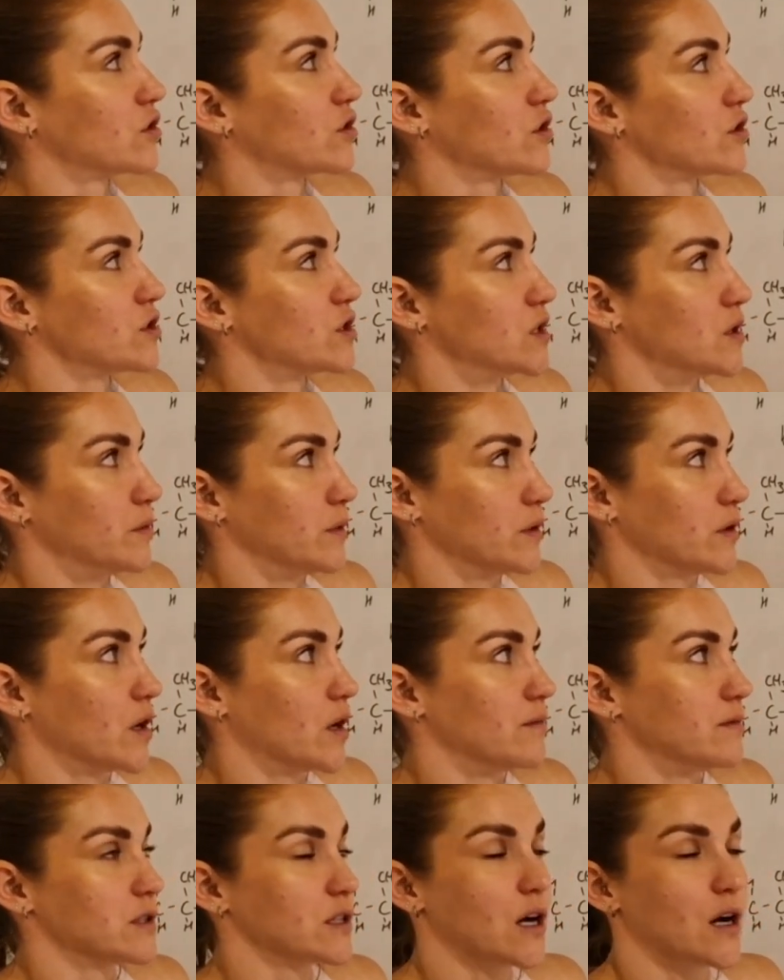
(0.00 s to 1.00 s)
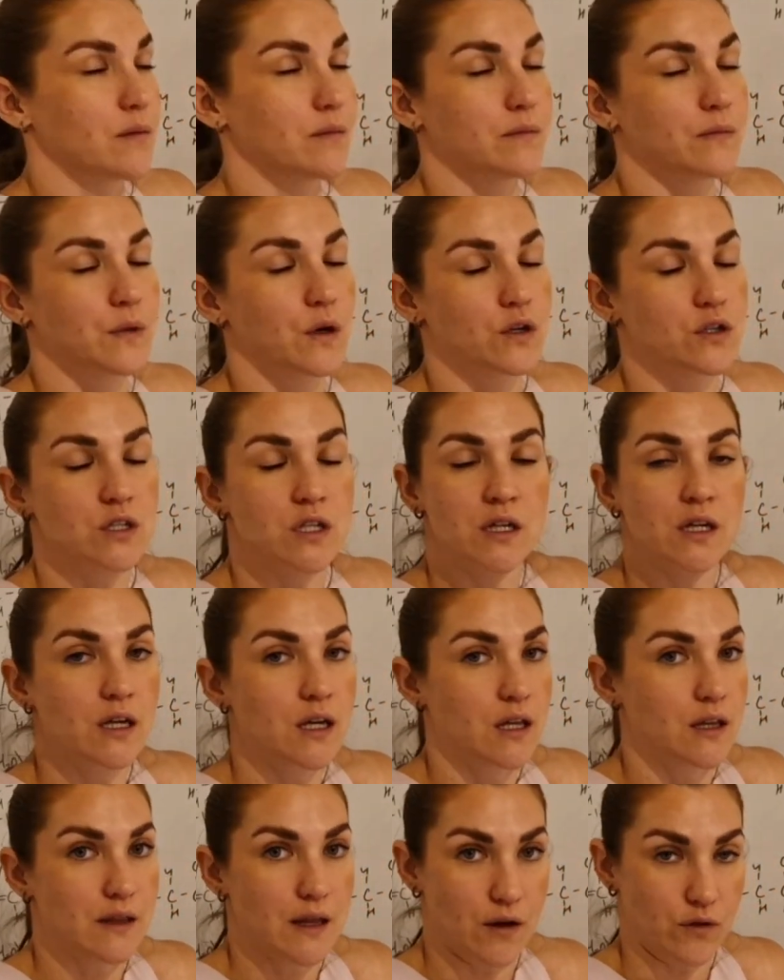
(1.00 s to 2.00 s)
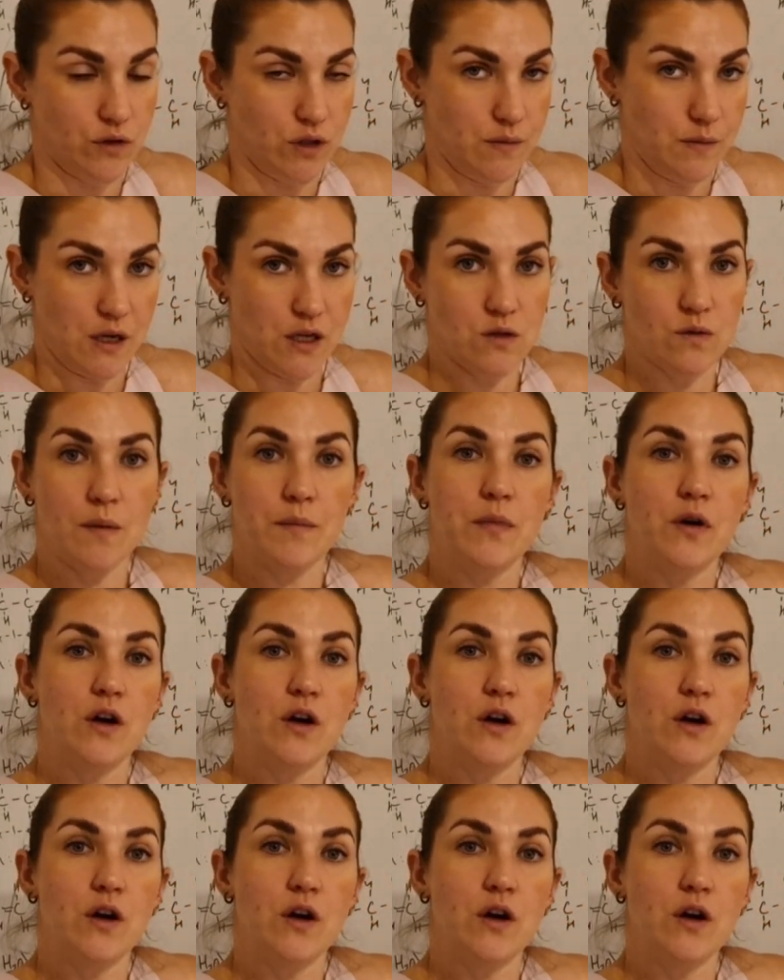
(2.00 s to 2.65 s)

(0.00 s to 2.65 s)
across the double carbon-to-carbon bond, that only makes 1